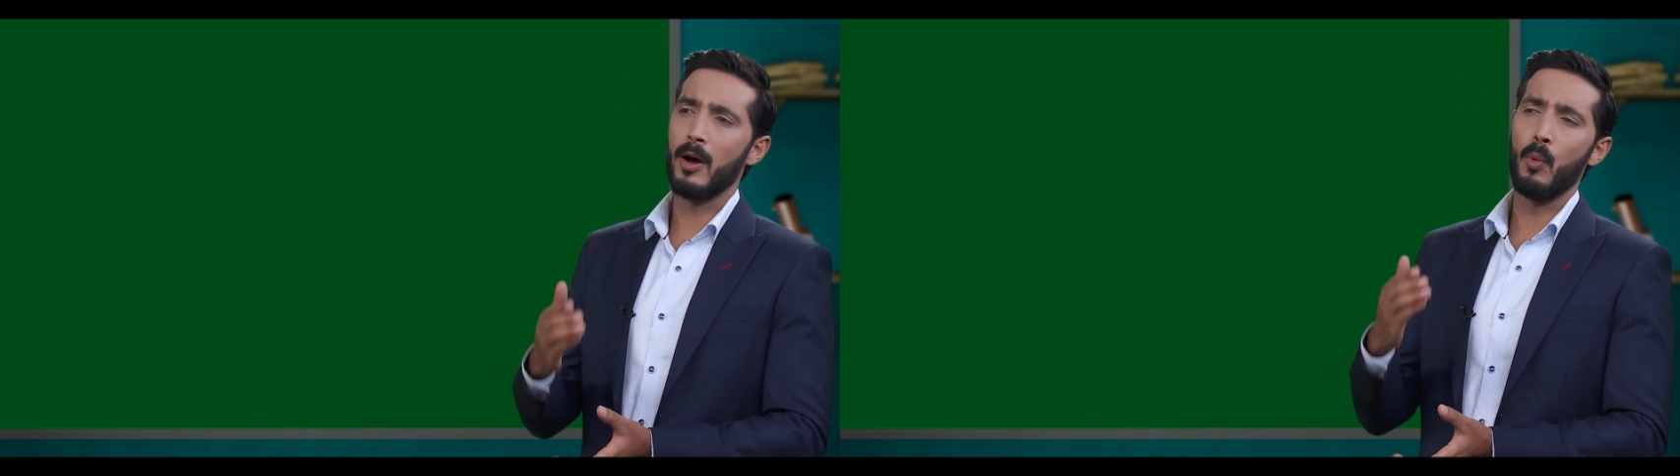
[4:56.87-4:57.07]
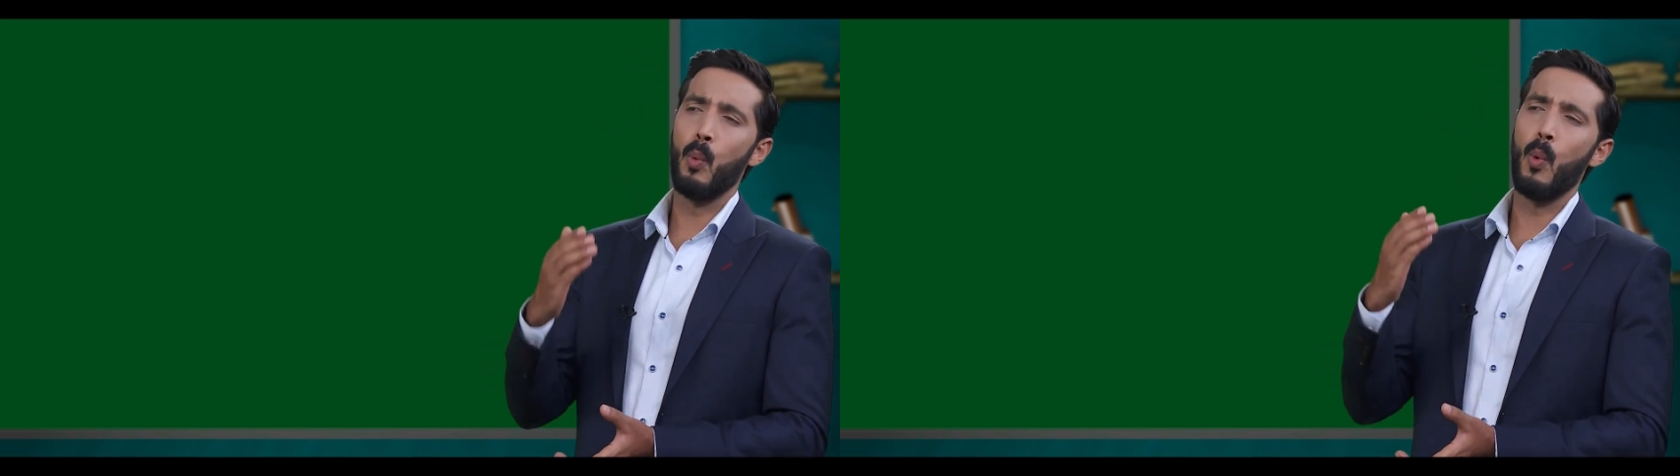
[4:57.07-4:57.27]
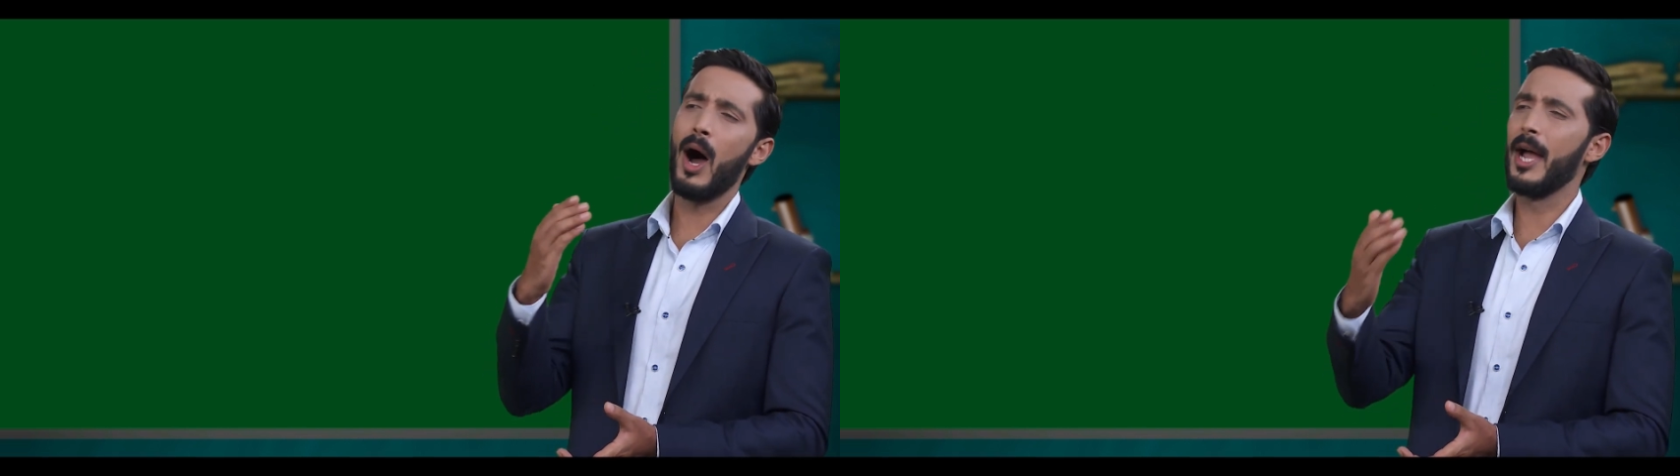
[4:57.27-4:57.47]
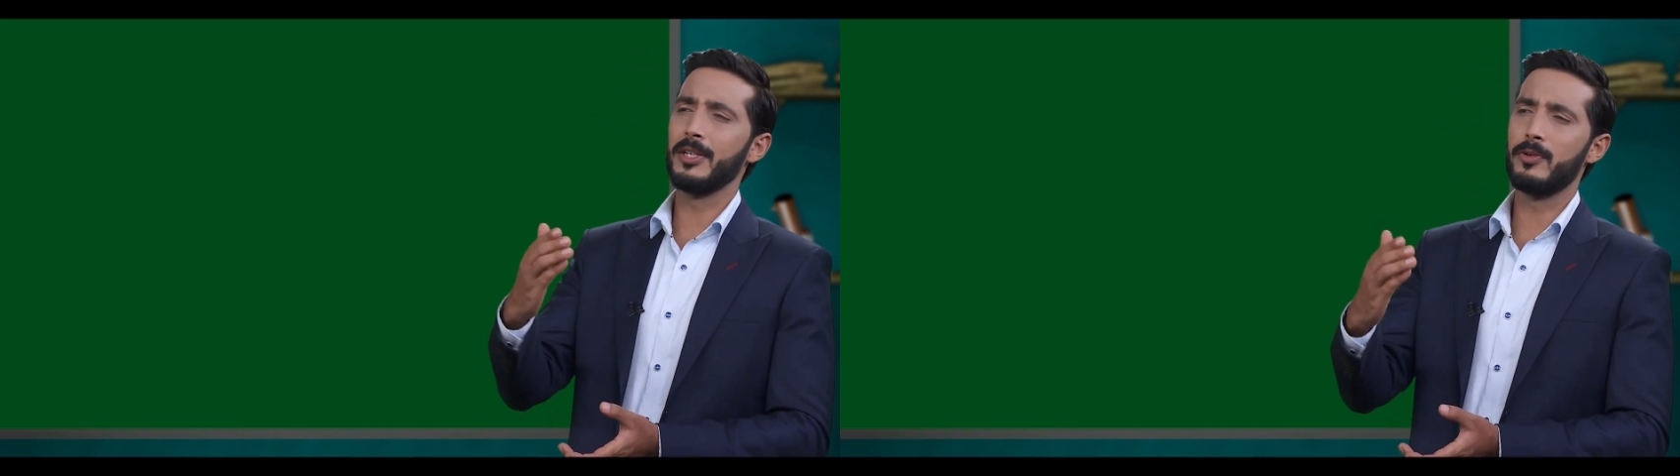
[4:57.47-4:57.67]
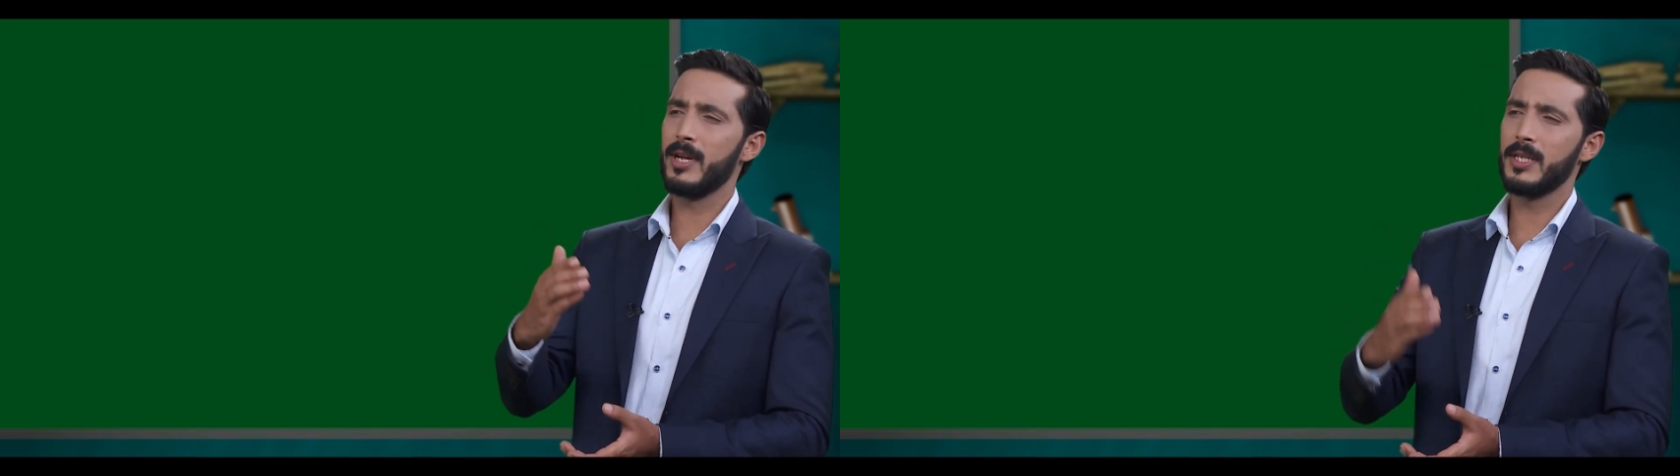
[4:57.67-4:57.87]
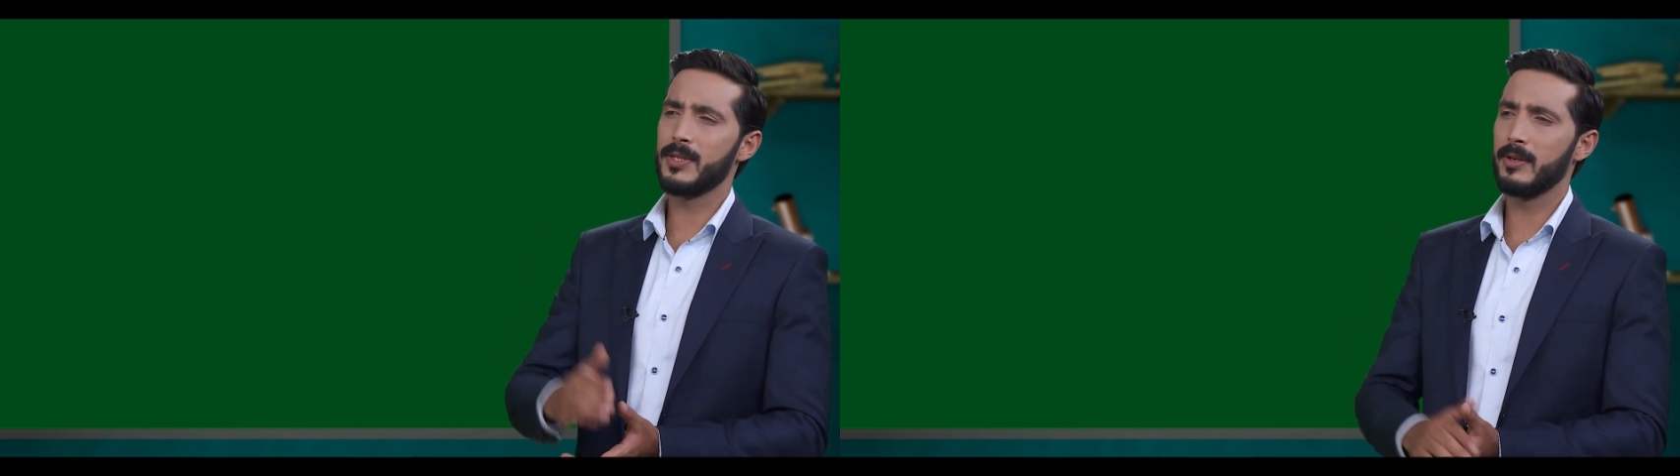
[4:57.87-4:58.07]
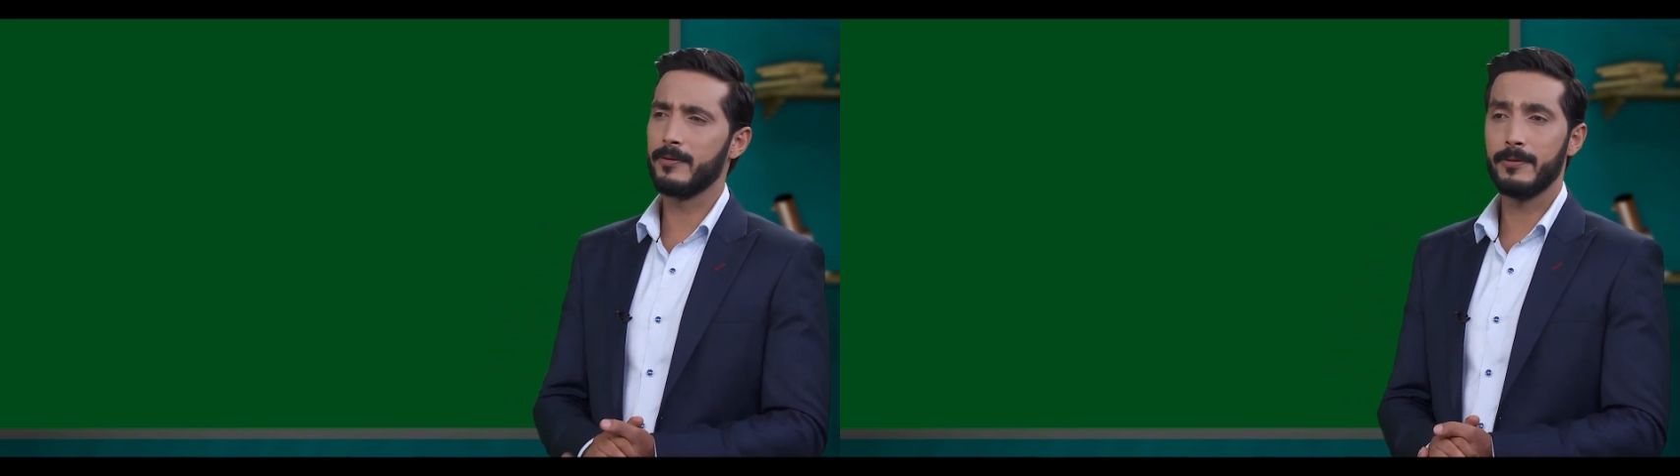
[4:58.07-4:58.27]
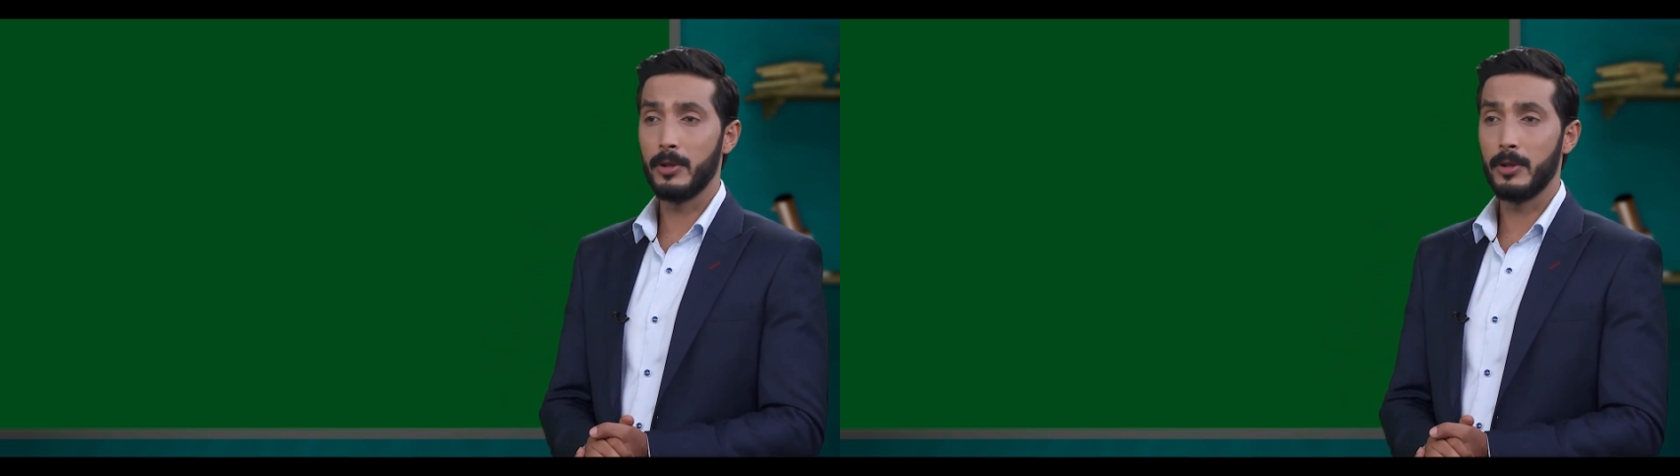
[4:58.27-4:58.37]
a wide range of